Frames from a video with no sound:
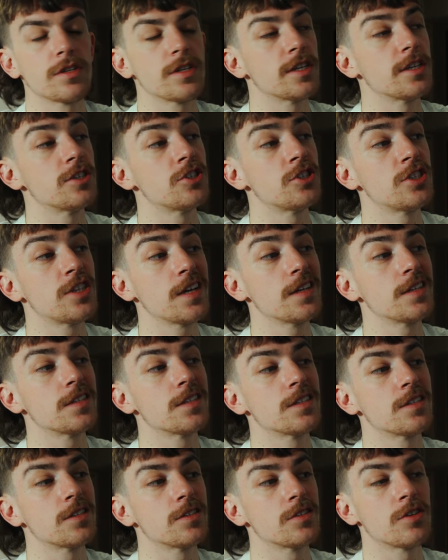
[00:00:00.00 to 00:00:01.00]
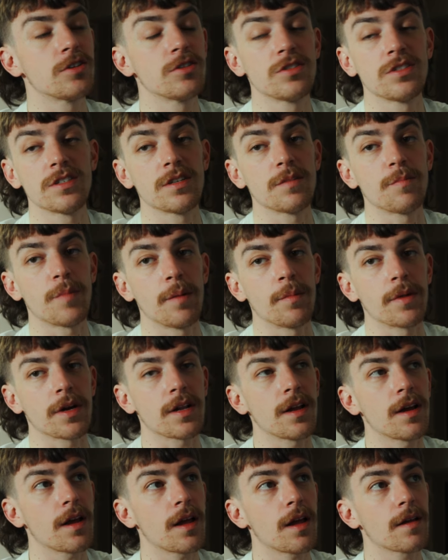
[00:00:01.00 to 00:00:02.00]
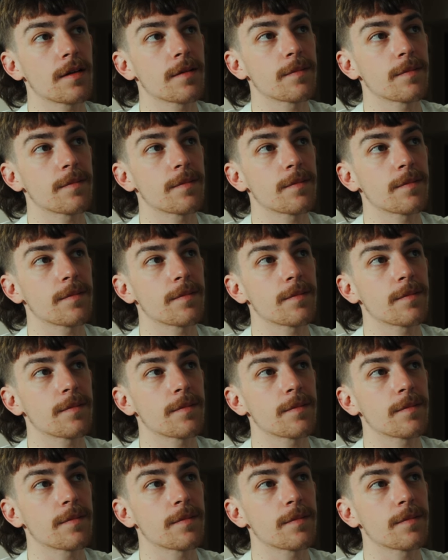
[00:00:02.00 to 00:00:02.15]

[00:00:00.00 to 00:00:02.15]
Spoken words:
it shakes, turns into Pomaclot.